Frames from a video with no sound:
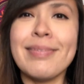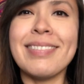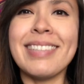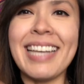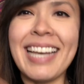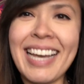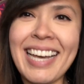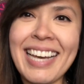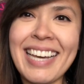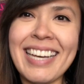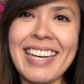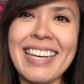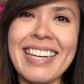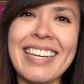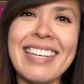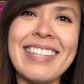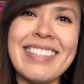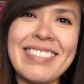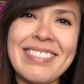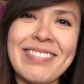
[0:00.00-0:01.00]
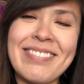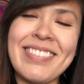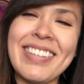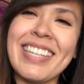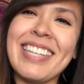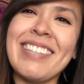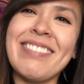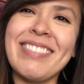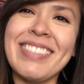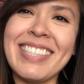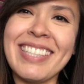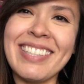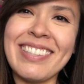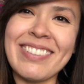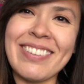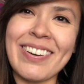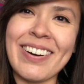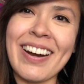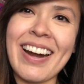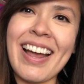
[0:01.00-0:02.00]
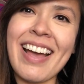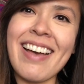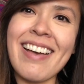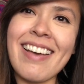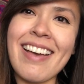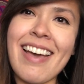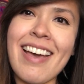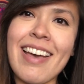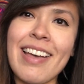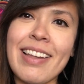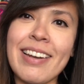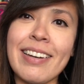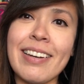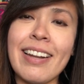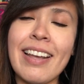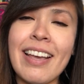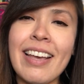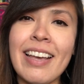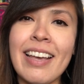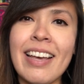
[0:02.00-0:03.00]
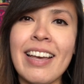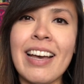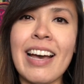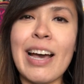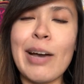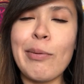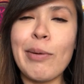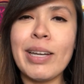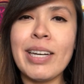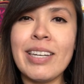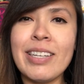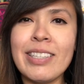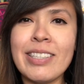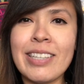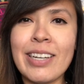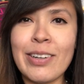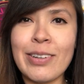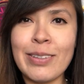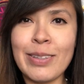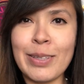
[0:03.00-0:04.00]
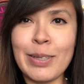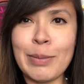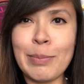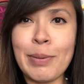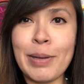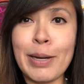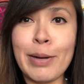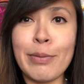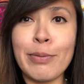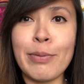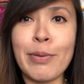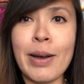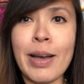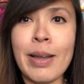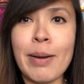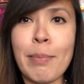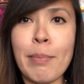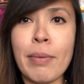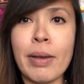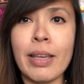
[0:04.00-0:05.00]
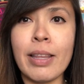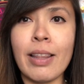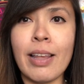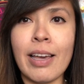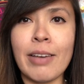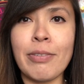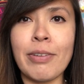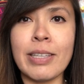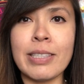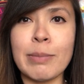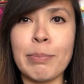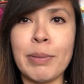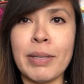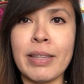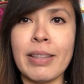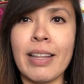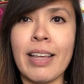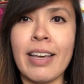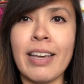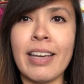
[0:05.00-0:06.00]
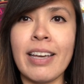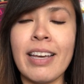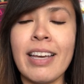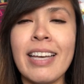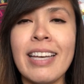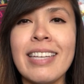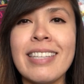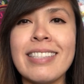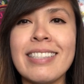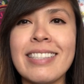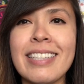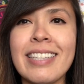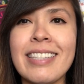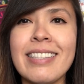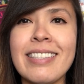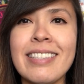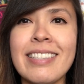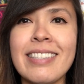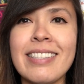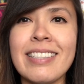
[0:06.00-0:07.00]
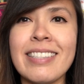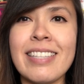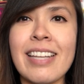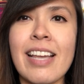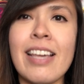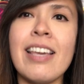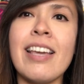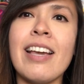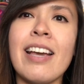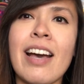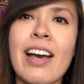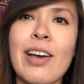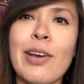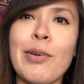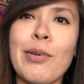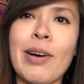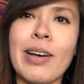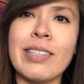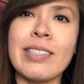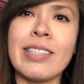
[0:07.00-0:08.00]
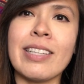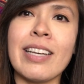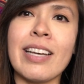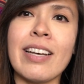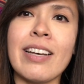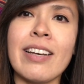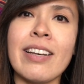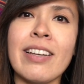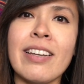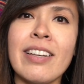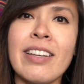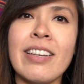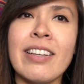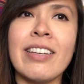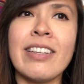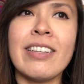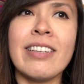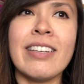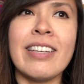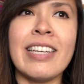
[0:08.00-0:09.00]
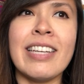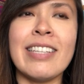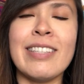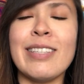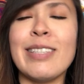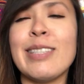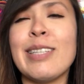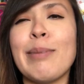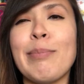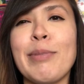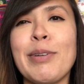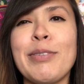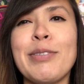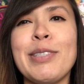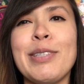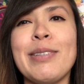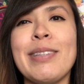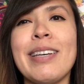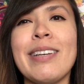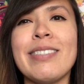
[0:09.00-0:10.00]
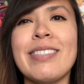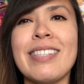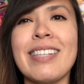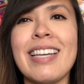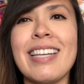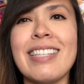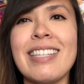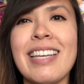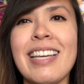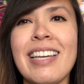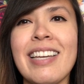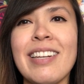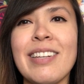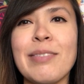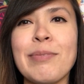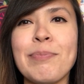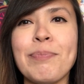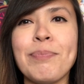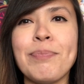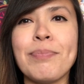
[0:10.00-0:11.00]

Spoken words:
Hey, my name is Alora, and I wanted to share a little bit of what my life has been like since taking ayahuasca in December of 2018.